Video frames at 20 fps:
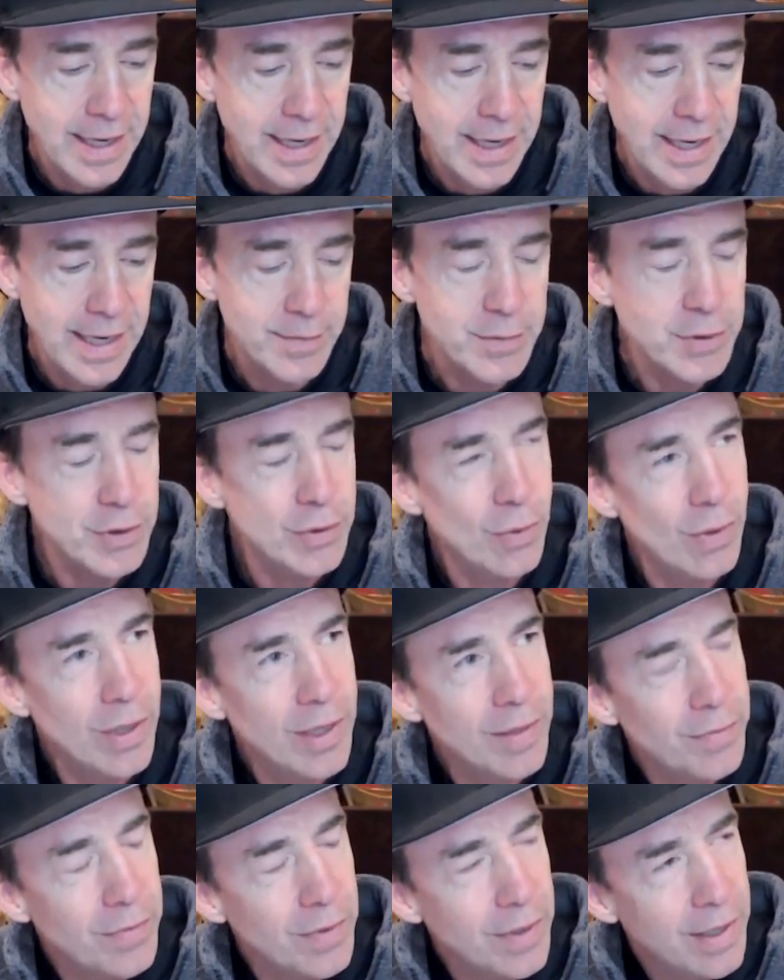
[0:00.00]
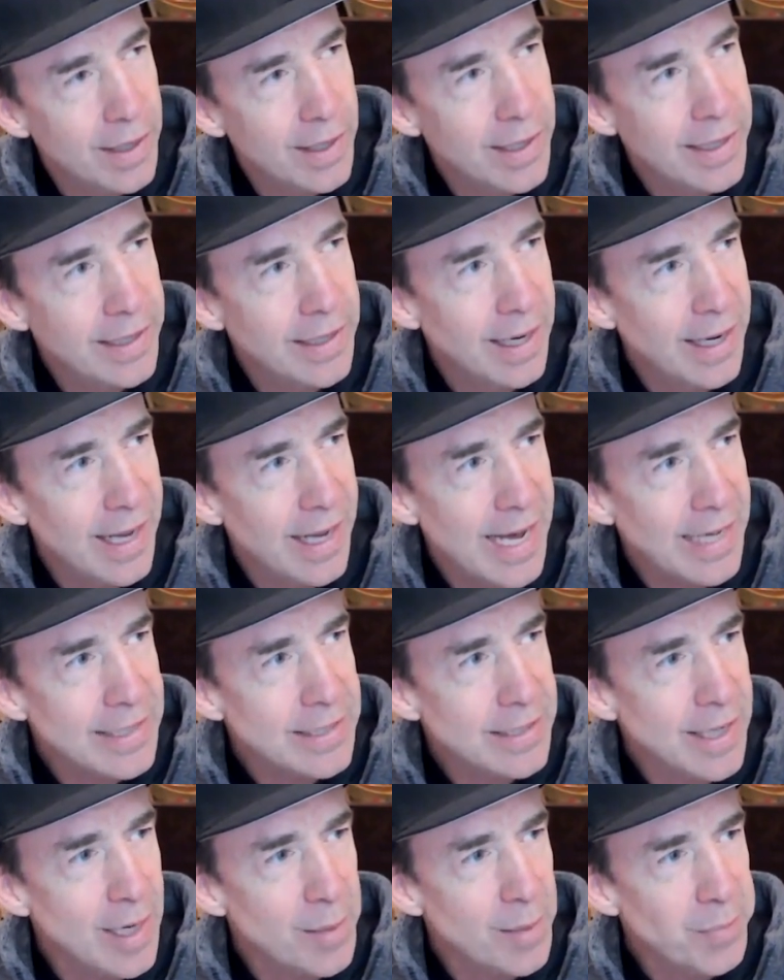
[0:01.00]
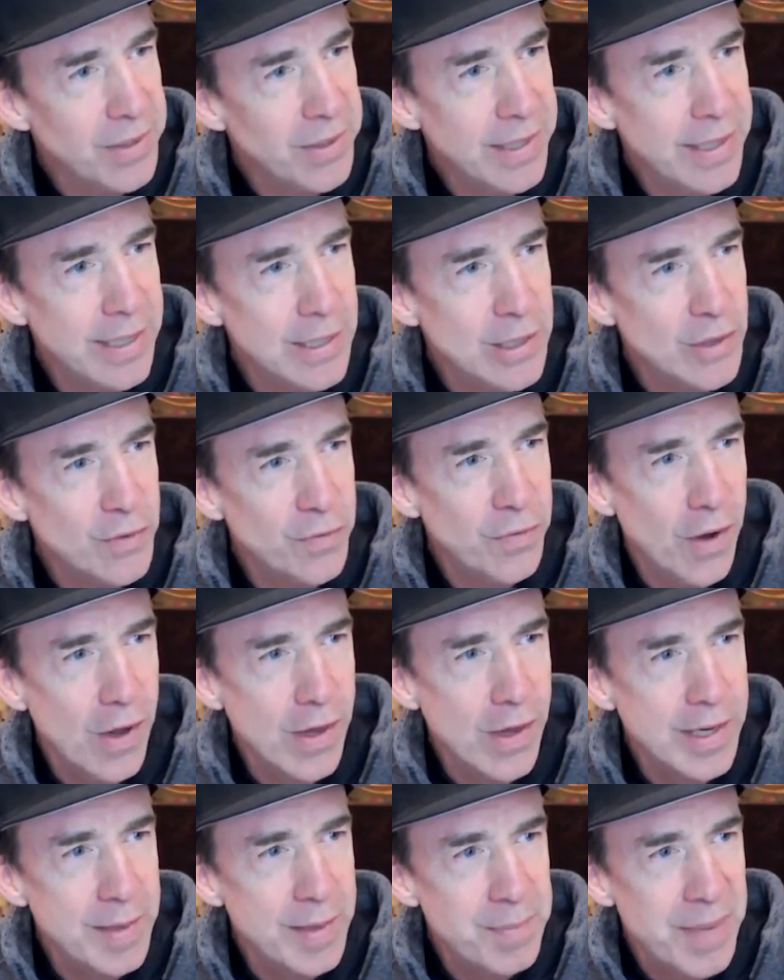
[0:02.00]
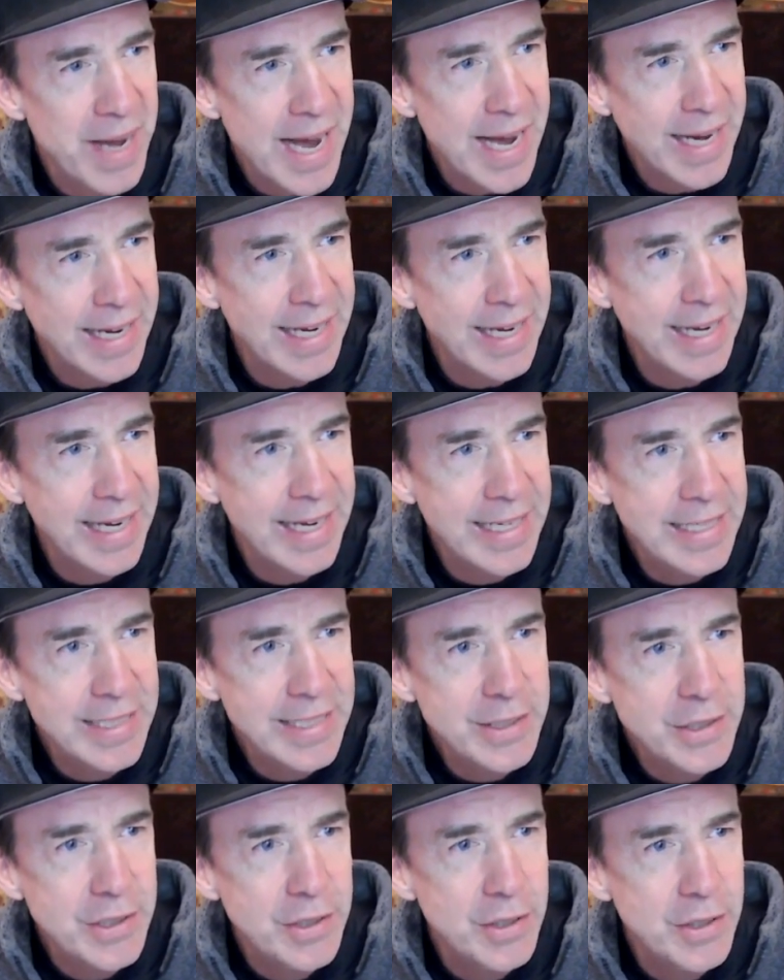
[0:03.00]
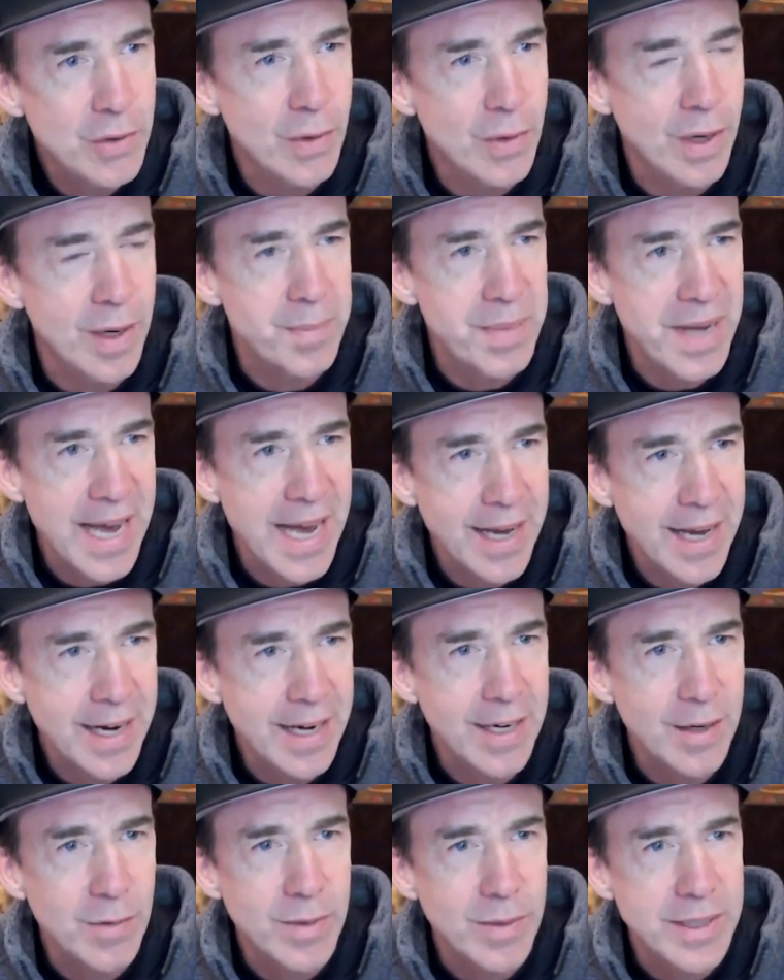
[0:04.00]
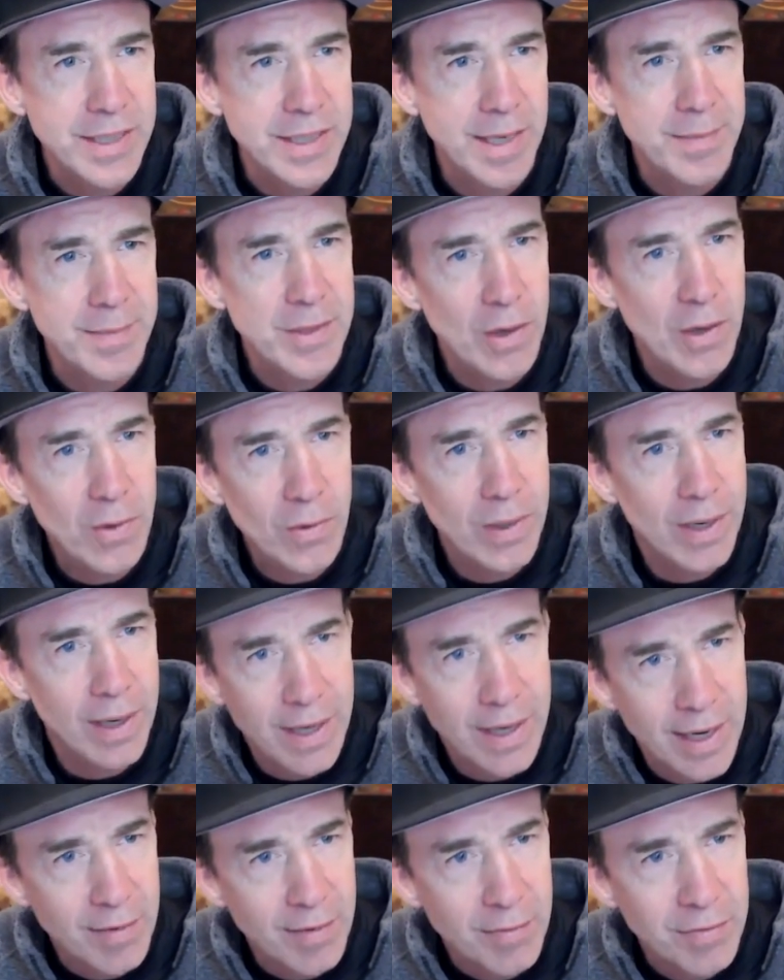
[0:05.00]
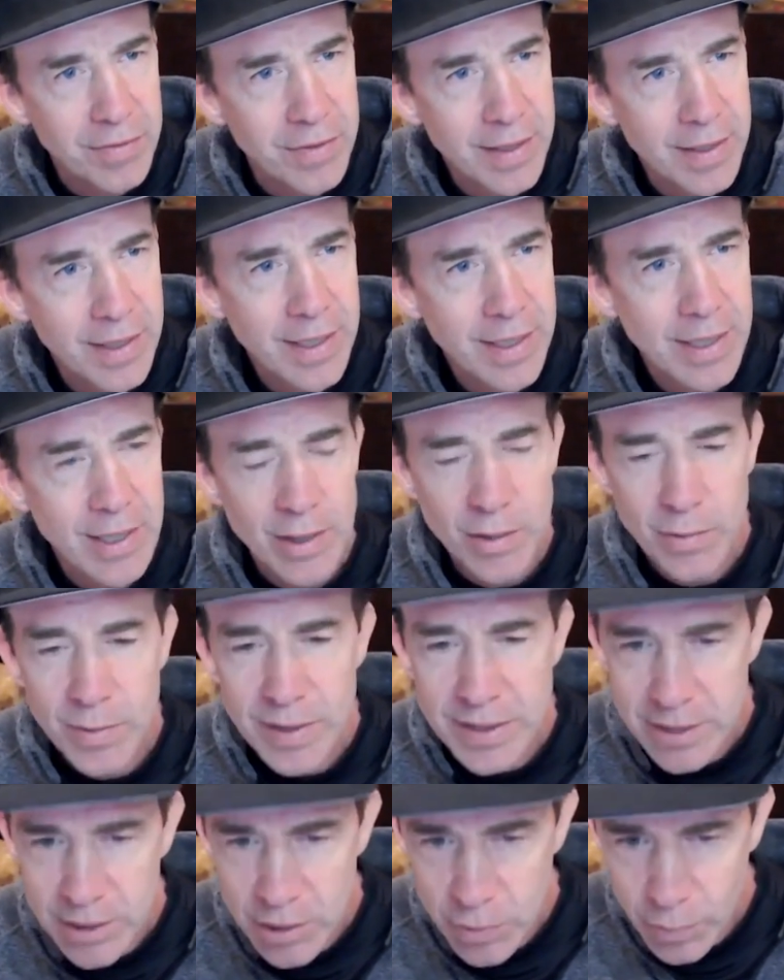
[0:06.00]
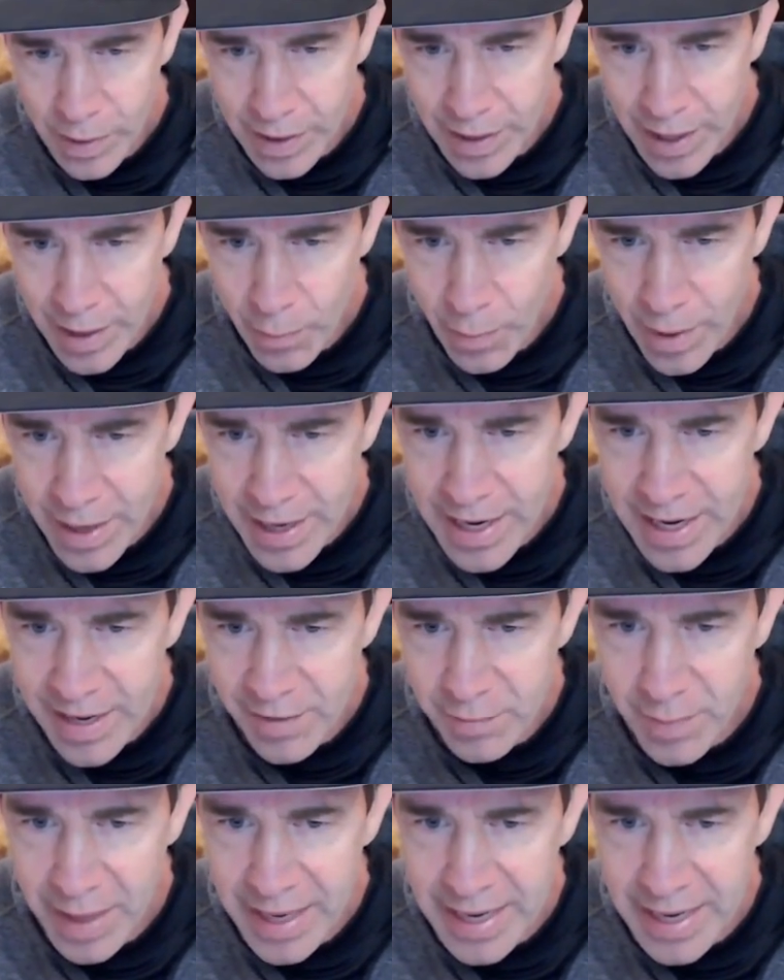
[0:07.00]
have sort of in the last couple years fallen back into a pattern which I don't love, which is where I want to have my